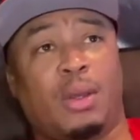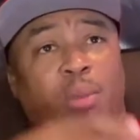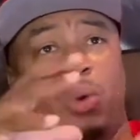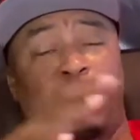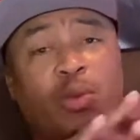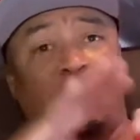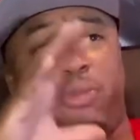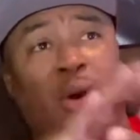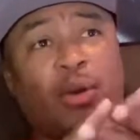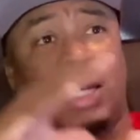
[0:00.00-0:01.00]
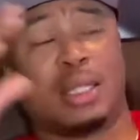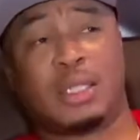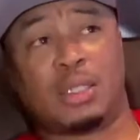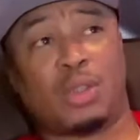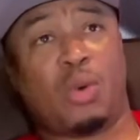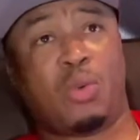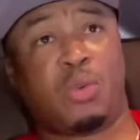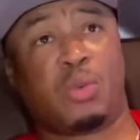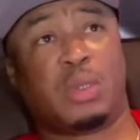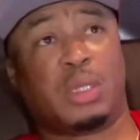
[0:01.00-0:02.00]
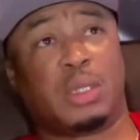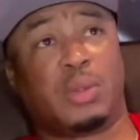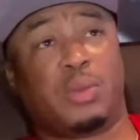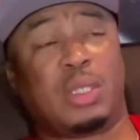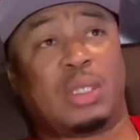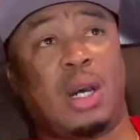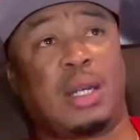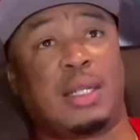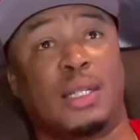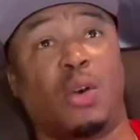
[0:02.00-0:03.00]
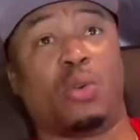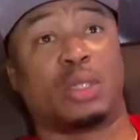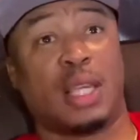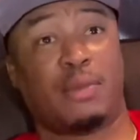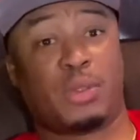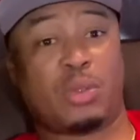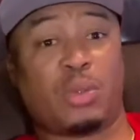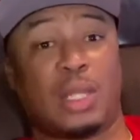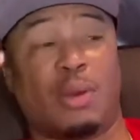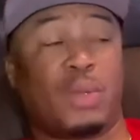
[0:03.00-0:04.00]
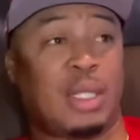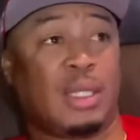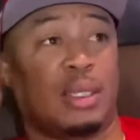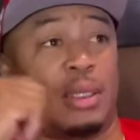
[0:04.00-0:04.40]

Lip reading: Boom, we fought that. This is we started in 07, as soon as I went in.